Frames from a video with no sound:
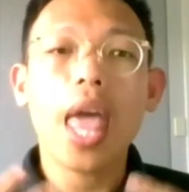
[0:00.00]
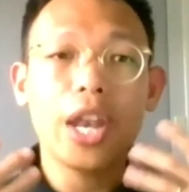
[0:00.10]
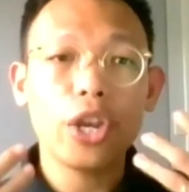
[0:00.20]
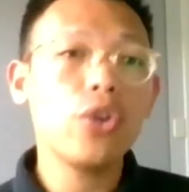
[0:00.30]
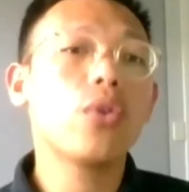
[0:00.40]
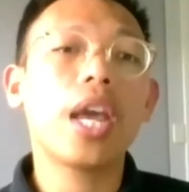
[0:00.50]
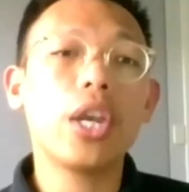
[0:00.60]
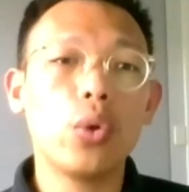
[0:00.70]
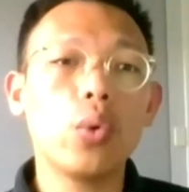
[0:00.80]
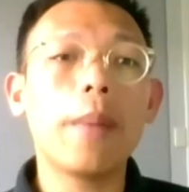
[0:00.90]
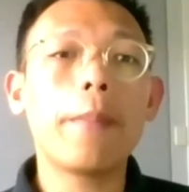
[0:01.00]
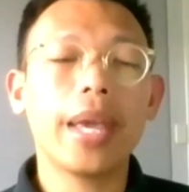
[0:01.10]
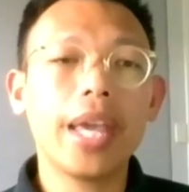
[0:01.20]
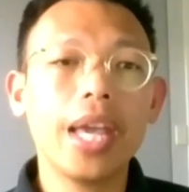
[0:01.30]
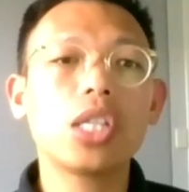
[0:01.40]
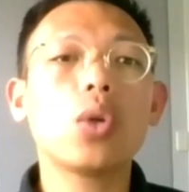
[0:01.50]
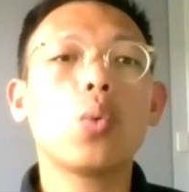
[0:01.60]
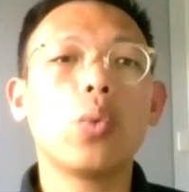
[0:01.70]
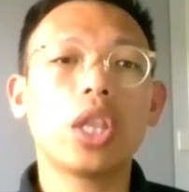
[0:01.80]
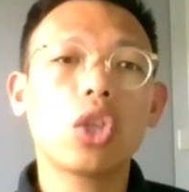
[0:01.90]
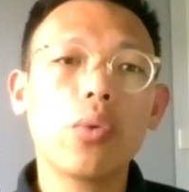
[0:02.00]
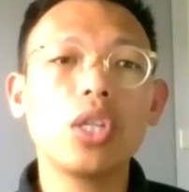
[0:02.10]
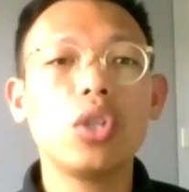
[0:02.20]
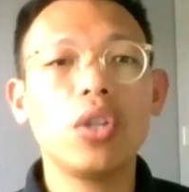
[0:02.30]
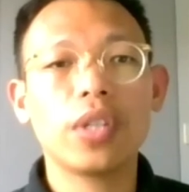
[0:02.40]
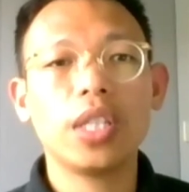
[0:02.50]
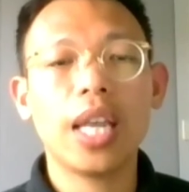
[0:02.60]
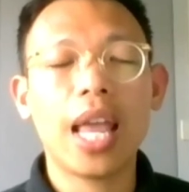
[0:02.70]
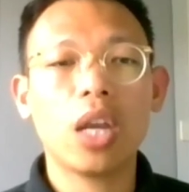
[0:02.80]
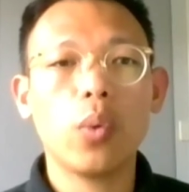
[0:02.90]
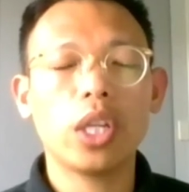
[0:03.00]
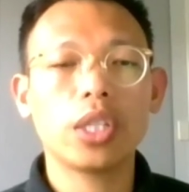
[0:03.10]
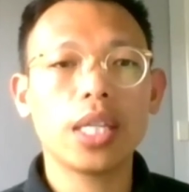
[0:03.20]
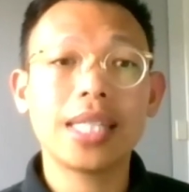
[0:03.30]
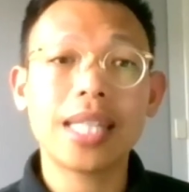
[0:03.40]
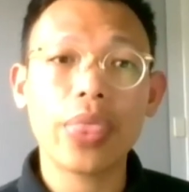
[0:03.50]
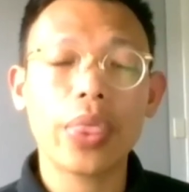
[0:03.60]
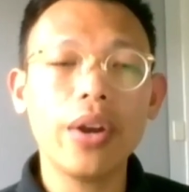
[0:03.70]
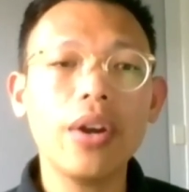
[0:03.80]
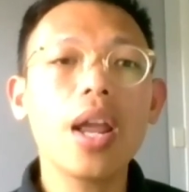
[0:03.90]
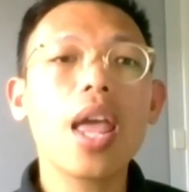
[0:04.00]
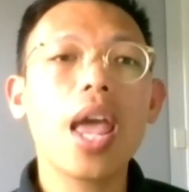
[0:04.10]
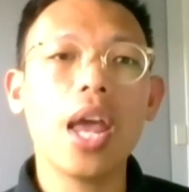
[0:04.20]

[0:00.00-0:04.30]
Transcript: and you can do a package with Torrens University Language Center